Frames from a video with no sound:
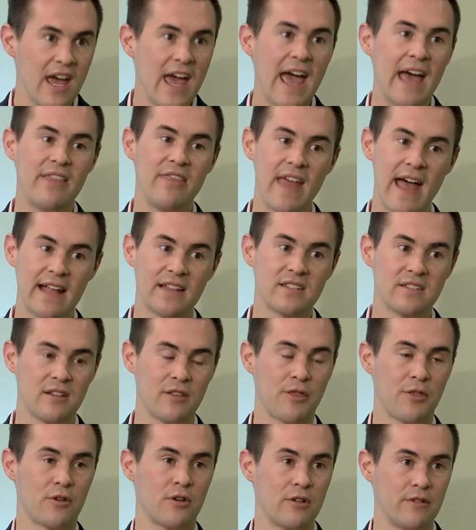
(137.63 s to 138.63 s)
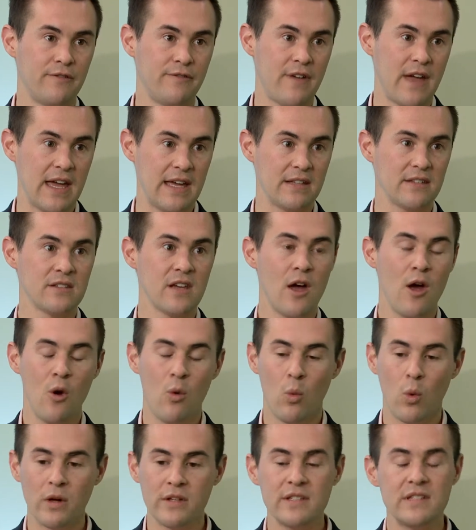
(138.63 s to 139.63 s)
And that's the 3rd phase.
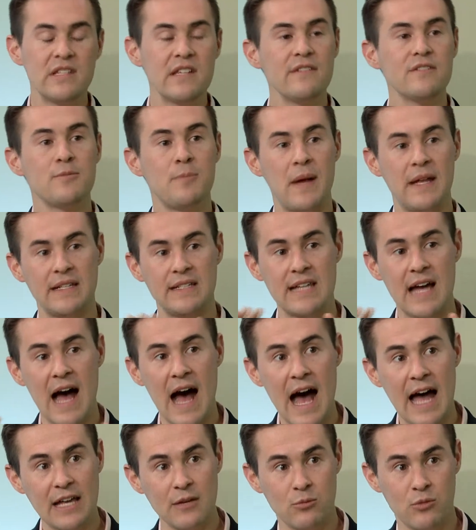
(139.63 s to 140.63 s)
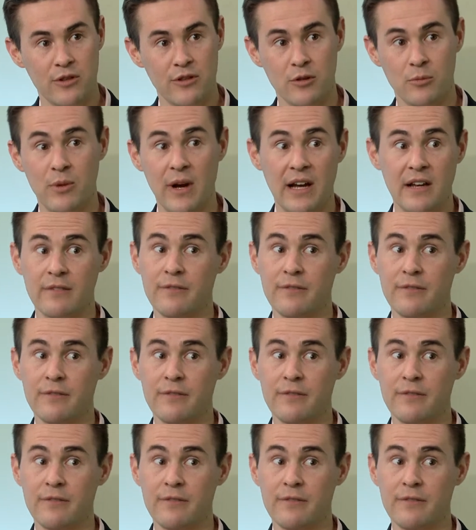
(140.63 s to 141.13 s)
Once they've spent time with your brand,